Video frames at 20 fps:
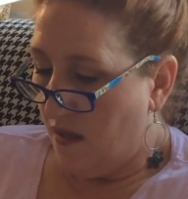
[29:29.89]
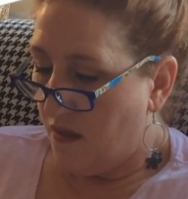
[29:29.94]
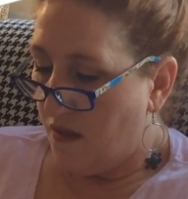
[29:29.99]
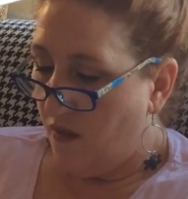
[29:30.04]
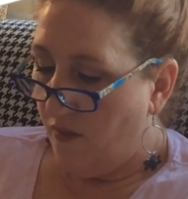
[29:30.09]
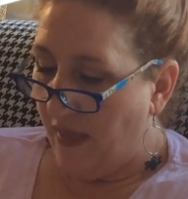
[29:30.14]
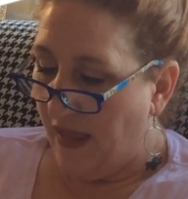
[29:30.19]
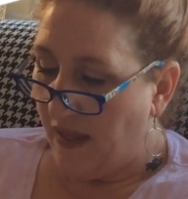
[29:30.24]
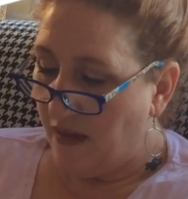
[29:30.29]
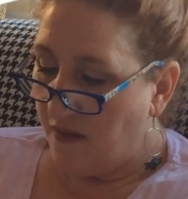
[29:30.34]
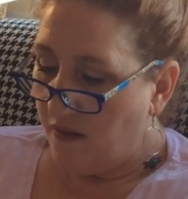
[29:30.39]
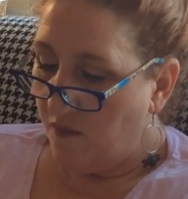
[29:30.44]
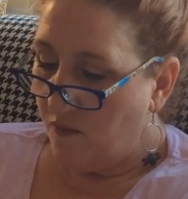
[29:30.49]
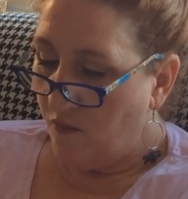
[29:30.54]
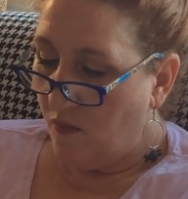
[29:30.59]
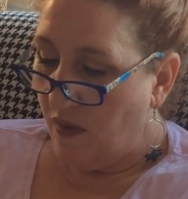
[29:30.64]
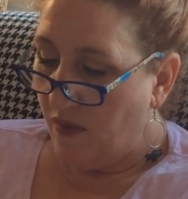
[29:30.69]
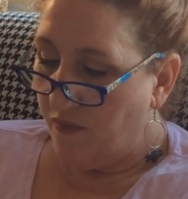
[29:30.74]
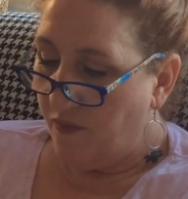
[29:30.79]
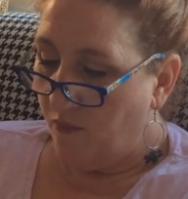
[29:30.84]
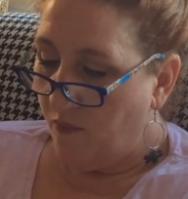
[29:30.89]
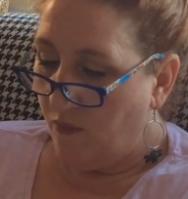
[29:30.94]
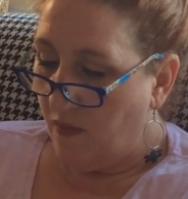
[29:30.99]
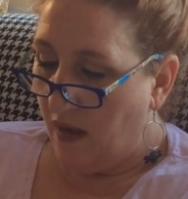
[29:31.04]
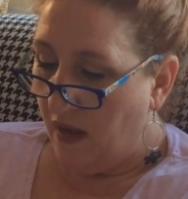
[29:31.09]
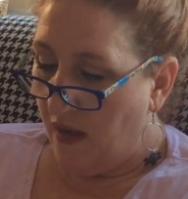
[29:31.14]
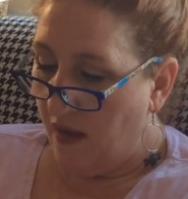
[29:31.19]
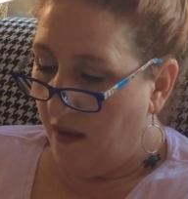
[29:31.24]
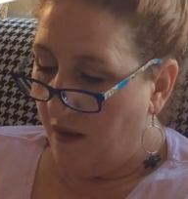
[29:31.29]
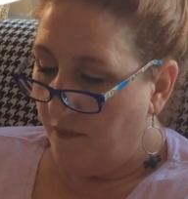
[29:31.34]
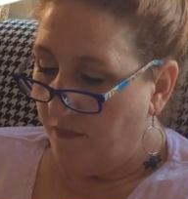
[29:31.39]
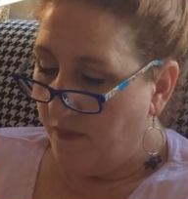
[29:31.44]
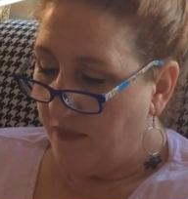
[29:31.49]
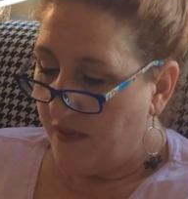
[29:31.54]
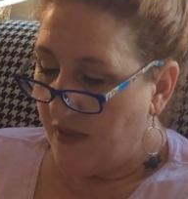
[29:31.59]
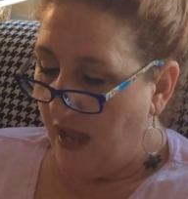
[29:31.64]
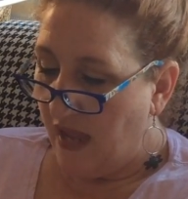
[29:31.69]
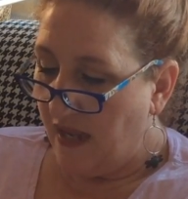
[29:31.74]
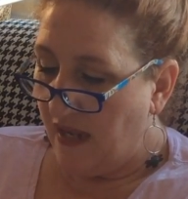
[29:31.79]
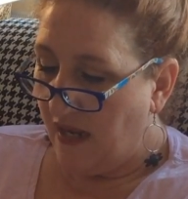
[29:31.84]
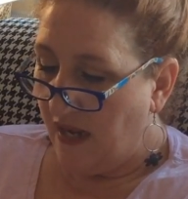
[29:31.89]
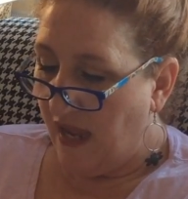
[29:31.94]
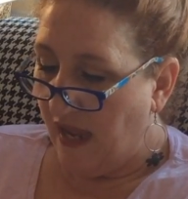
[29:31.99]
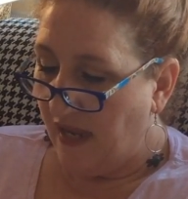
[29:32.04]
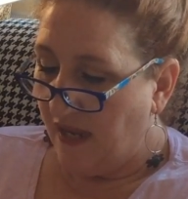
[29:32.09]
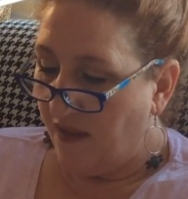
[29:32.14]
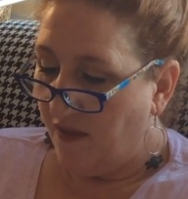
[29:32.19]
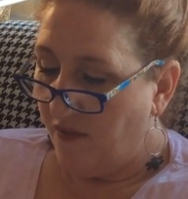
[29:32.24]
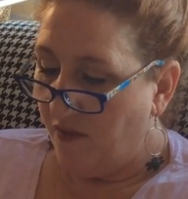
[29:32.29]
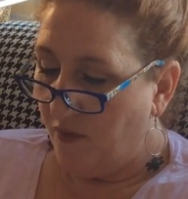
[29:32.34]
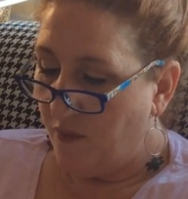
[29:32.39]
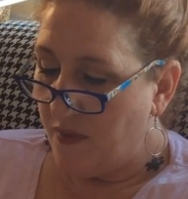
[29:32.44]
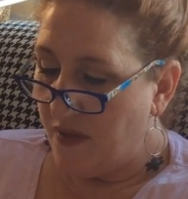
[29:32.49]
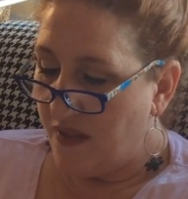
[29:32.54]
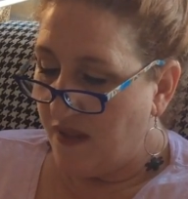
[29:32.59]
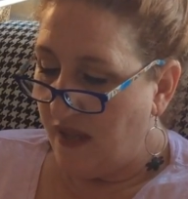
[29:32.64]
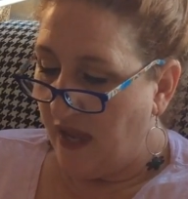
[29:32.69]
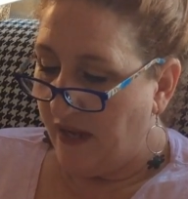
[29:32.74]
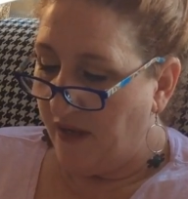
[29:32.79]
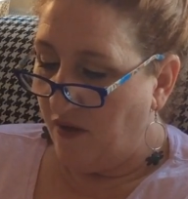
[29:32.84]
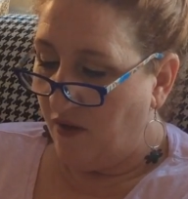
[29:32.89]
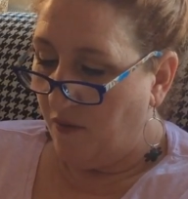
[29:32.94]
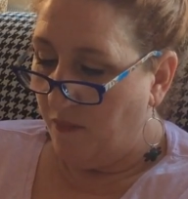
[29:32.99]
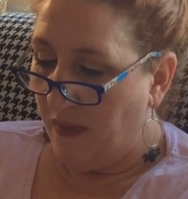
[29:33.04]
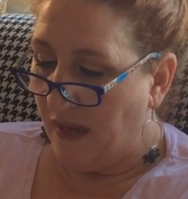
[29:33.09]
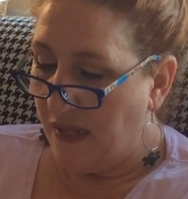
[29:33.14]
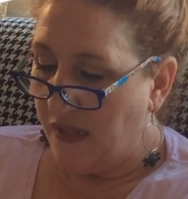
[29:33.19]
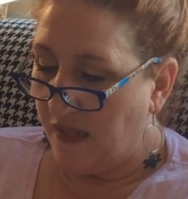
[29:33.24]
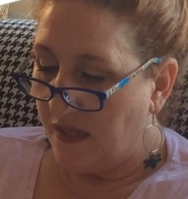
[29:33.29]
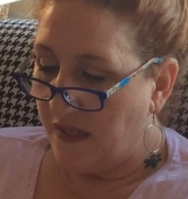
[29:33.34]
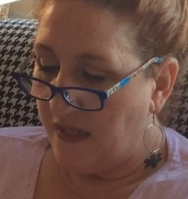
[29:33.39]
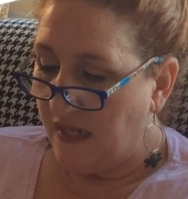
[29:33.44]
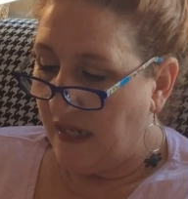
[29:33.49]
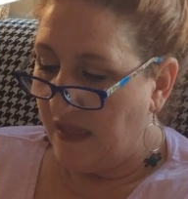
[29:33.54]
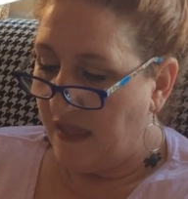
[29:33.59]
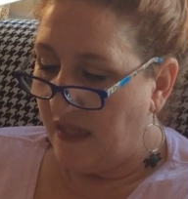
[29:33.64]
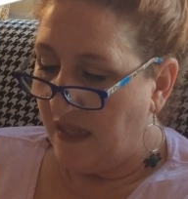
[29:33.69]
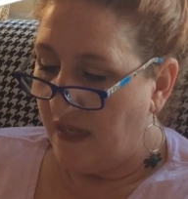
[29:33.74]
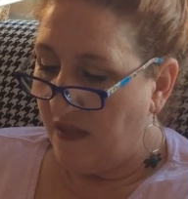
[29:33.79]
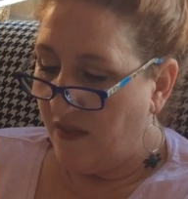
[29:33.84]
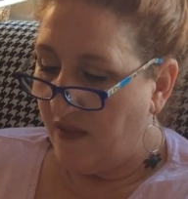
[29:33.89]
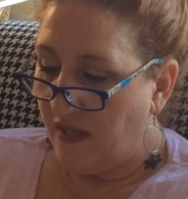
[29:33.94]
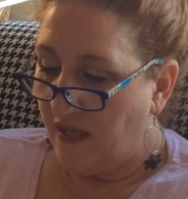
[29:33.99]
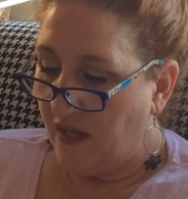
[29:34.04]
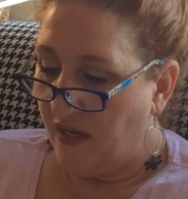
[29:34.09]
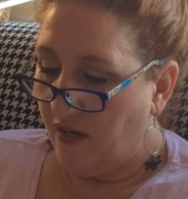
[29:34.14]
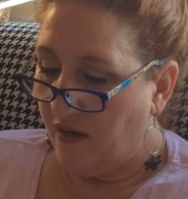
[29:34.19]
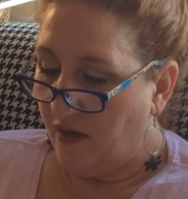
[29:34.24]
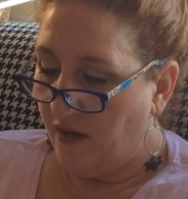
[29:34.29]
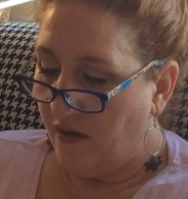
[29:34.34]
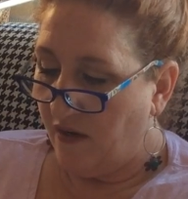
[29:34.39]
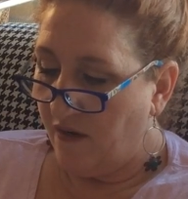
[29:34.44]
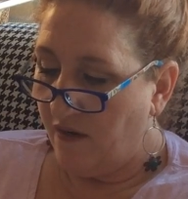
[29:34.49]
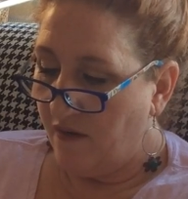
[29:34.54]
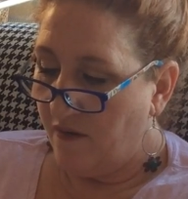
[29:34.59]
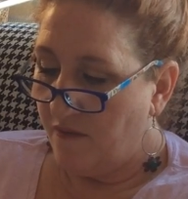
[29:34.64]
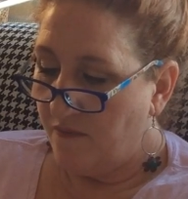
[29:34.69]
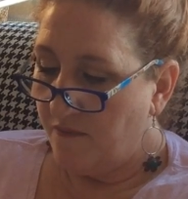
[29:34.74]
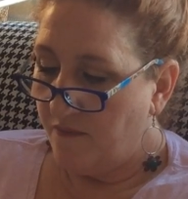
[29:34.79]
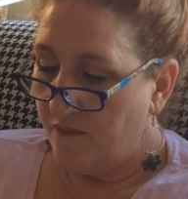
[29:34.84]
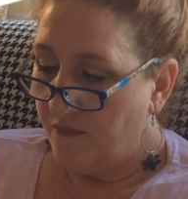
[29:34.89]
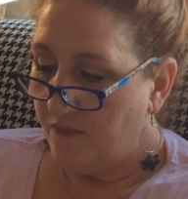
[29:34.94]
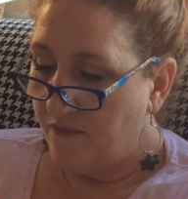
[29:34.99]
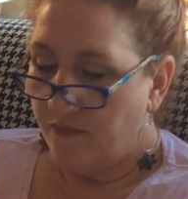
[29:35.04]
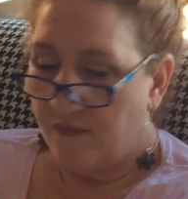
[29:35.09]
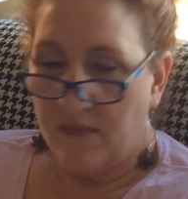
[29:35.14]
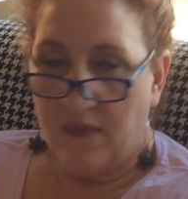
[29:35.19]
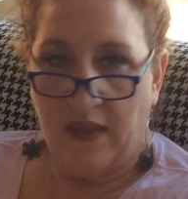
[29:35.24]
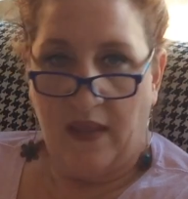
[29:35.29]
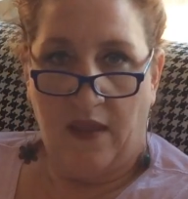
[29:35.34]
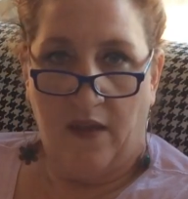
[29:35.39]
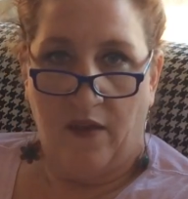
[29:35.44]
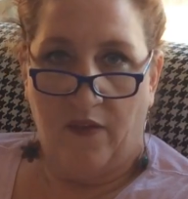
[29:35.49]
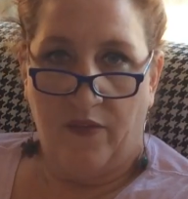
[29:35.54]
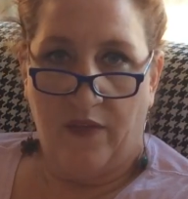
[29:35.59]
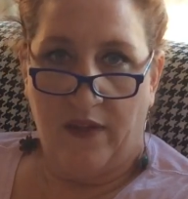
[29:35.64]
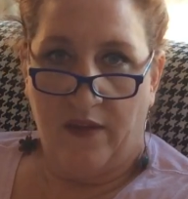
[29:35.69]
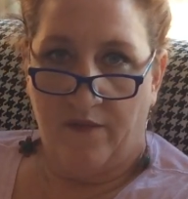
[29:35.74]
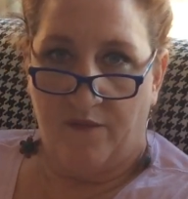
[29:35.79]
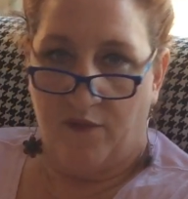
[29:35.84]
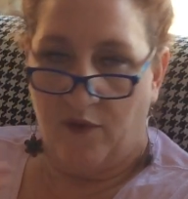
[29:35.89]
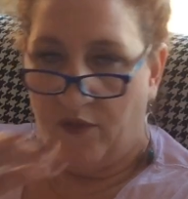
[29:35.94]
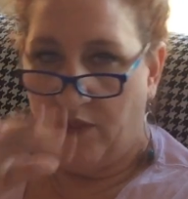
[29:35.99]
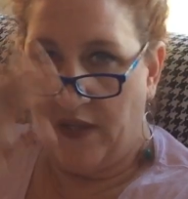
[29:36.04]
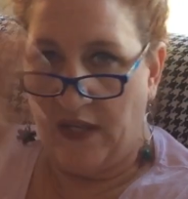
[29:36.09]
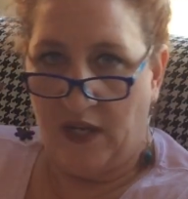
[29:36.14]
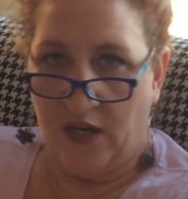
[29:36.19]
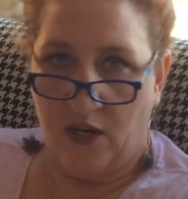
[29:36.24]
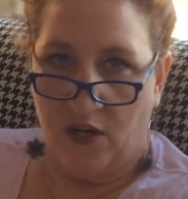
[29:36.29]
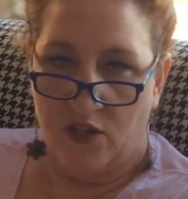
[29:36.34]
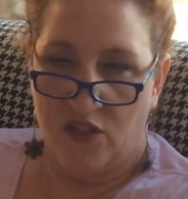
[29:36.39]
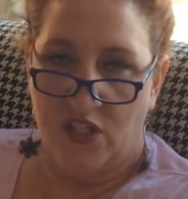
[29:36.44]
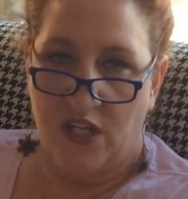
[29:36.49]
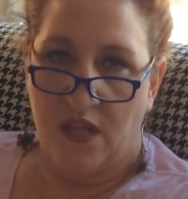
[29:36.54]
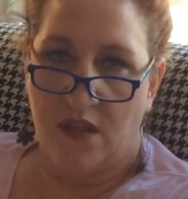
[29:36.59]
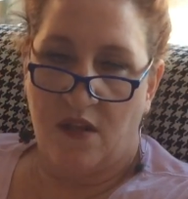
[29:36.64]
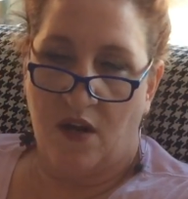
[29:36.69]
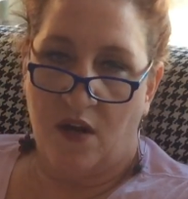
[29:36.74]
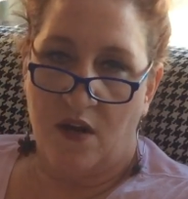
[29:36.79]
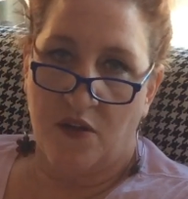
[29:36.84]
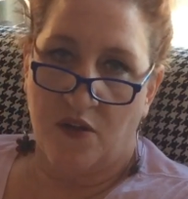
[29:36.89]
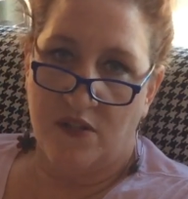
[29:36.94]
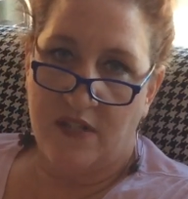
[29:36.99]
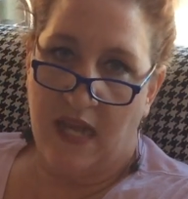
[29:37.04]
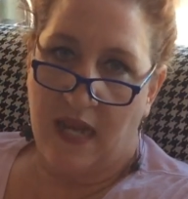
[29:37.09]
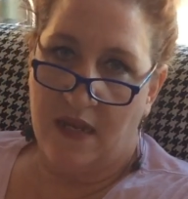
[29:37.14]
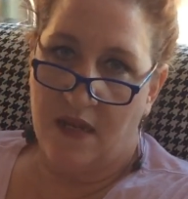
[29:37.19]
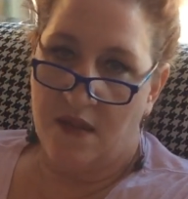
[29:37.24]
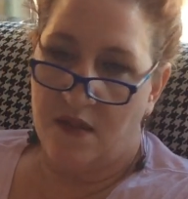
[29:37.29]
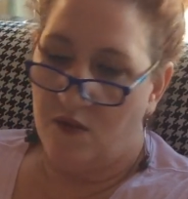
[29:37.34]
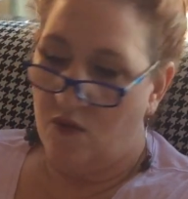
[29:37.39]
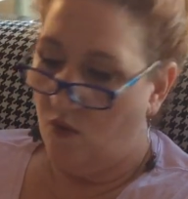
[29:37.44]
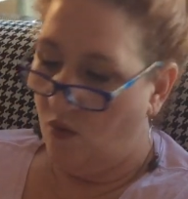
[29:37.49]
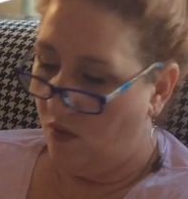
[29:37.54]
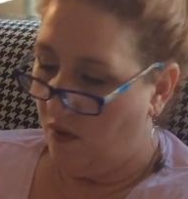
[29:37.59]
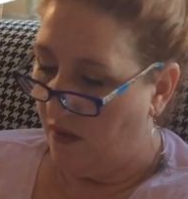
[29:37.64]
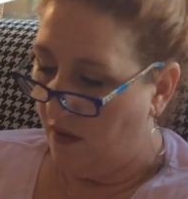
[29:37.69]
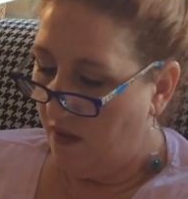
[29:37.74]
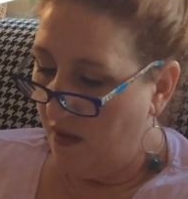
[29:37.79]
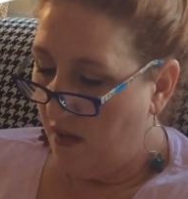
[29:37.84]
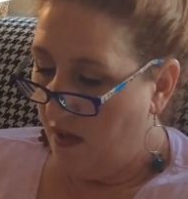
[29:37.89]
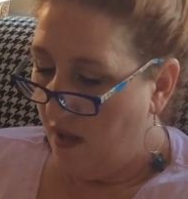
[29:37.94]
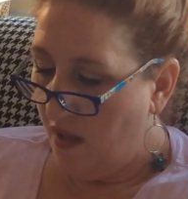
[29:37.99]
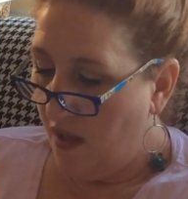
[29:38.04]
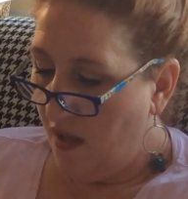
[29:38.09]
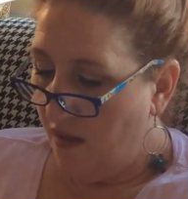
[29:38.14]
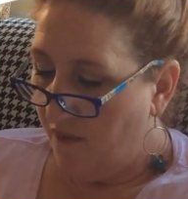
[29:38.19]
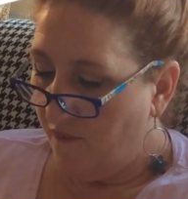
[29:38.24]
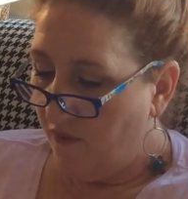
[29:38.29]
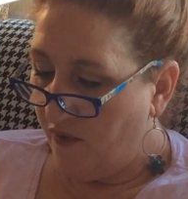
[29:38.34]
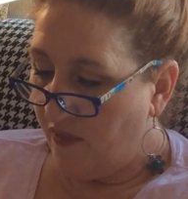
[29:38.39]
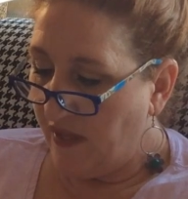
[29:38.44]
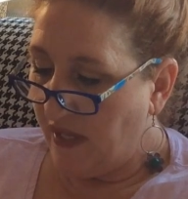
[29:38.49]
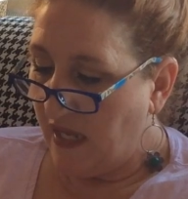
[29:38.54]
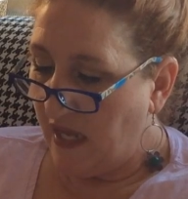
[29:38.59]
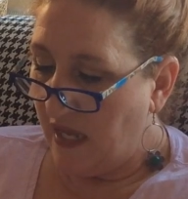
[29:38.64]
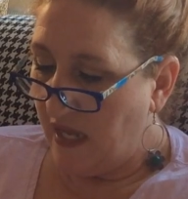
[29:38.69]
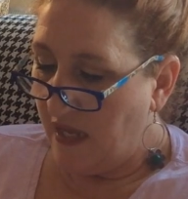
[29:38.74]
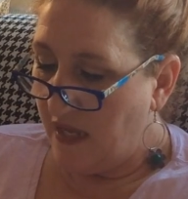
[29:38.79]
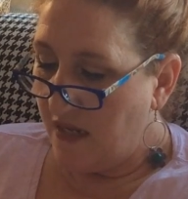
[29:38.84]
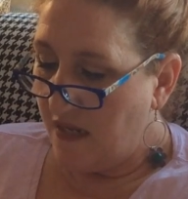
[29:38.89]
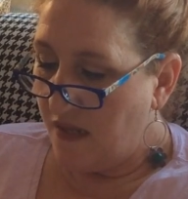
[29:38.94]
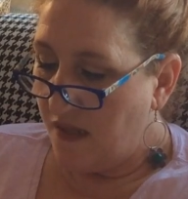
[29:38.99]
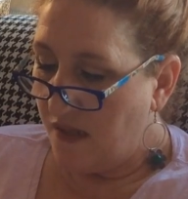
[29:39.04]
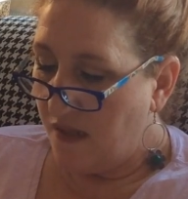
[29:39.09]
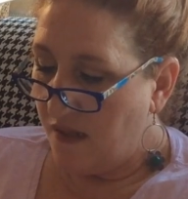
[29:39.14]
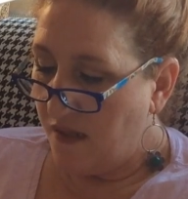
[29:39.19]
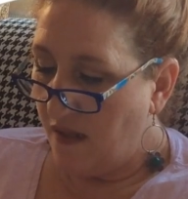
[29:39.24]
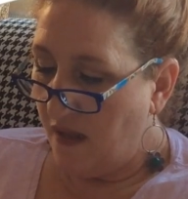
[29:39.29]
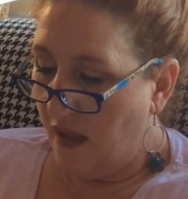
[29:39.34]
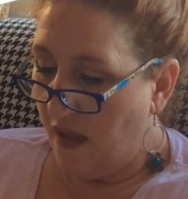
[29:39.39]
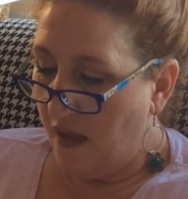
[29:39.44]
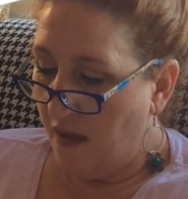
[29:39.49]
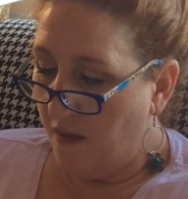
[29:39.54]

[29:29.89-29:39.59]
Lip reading: So that's what it's kind of like the recital basically at the end of the year. For the year. She starts her dance school for the kids